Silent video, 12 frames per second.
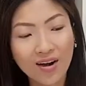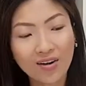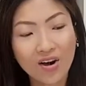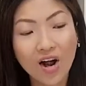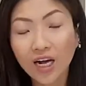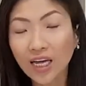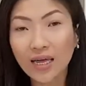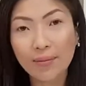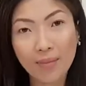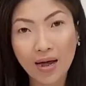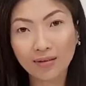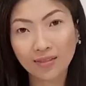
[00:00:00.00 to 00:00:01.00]
Rocky
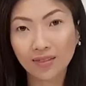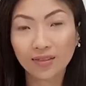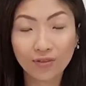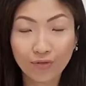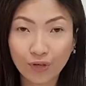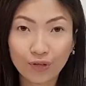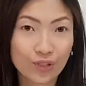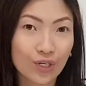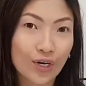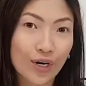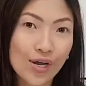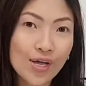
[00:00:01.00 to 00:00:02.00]
Mountain
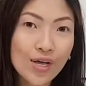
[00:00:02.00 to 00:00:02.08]
diffuser.